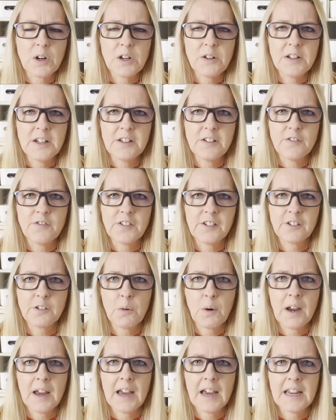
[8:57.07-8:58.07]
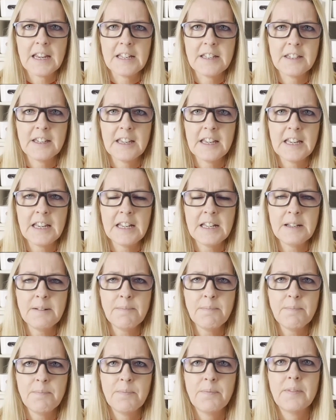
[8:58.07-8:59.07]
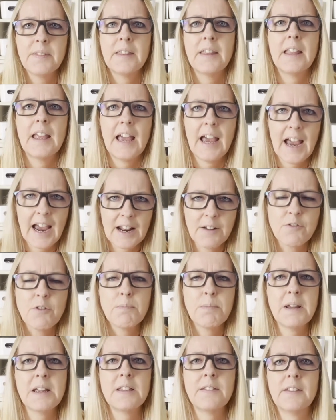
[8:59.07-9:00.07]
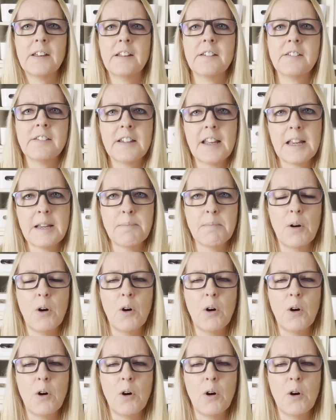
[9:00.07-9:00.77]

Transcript: you knitted for square eighteen and repeat that same